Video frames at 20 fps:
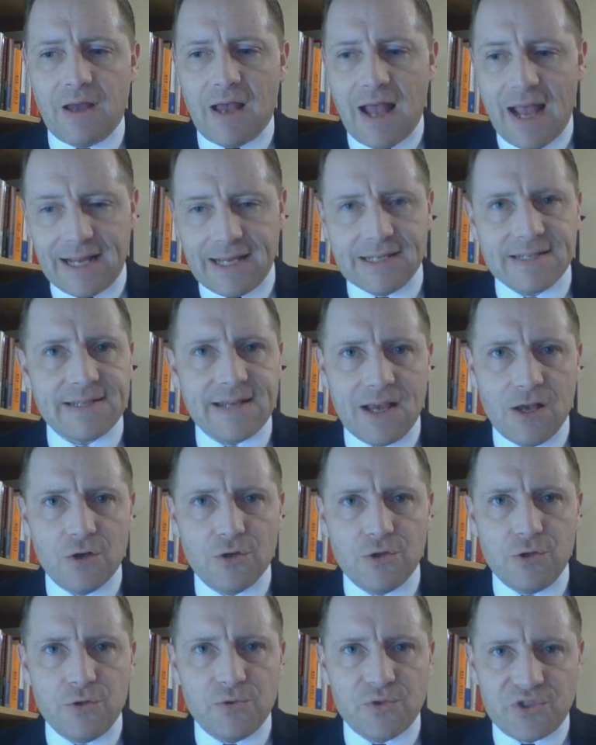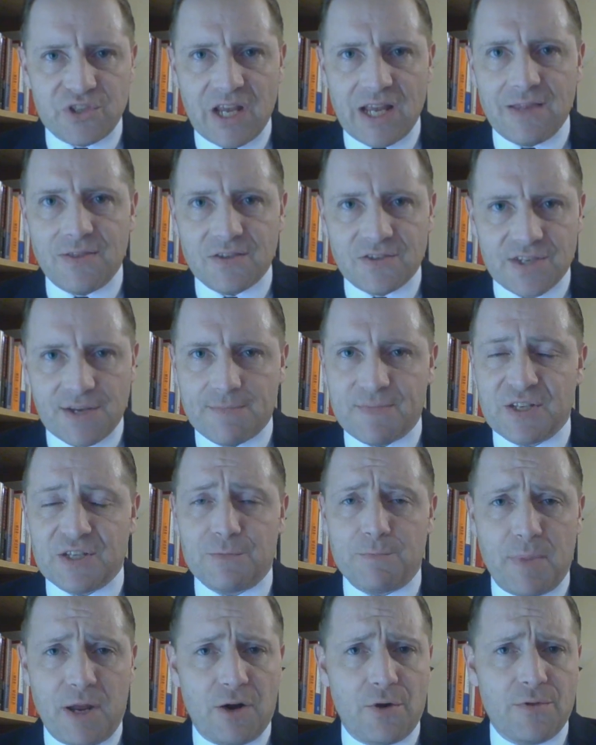I can tell you saying that something's
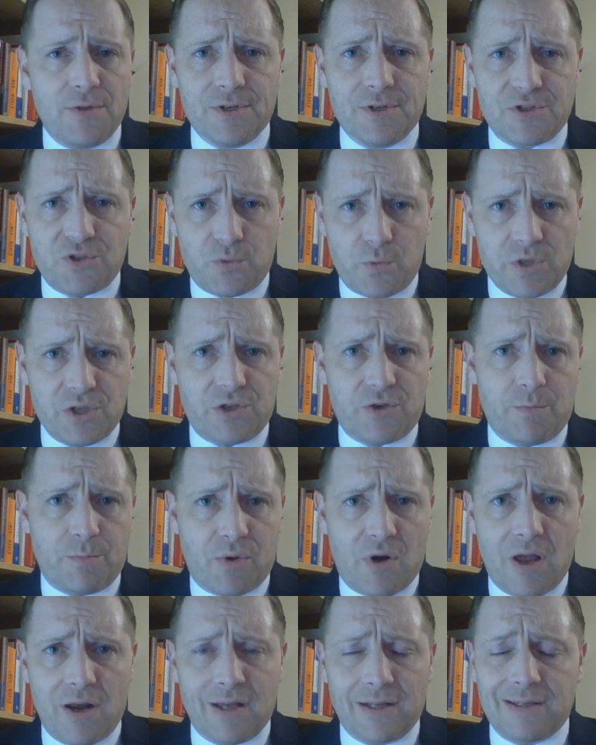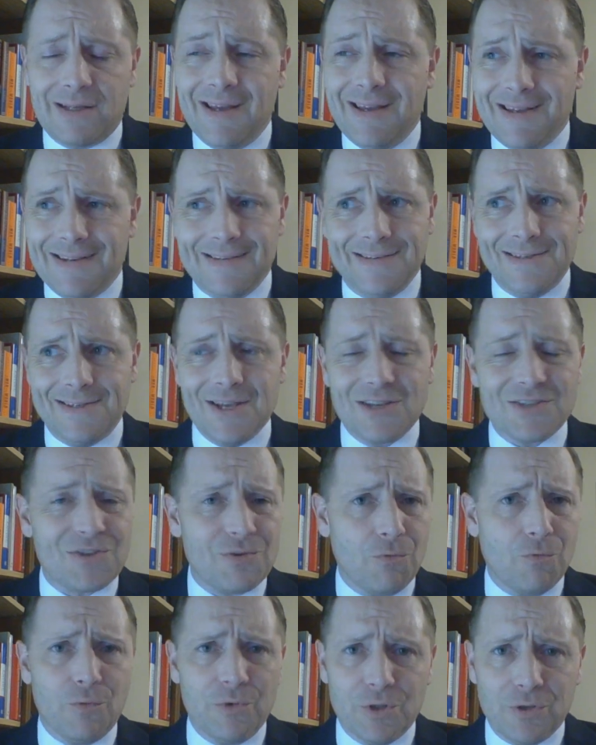better Swisher product
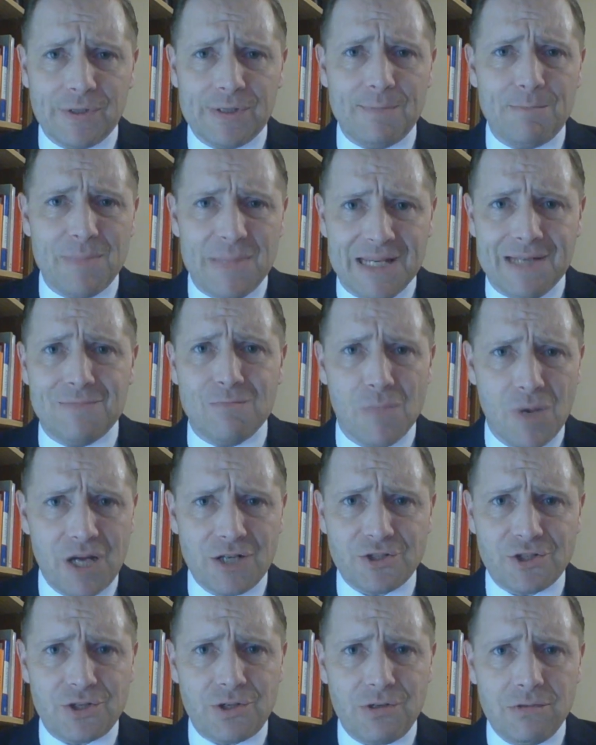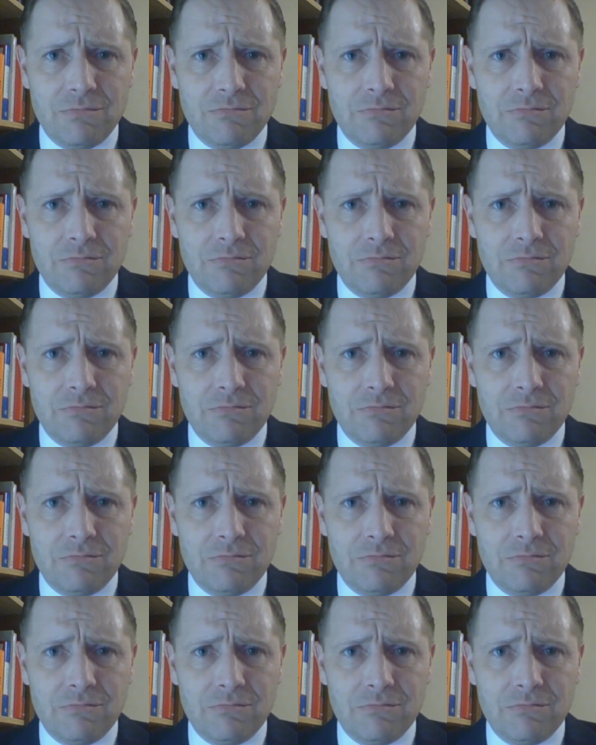doesn't really mean much.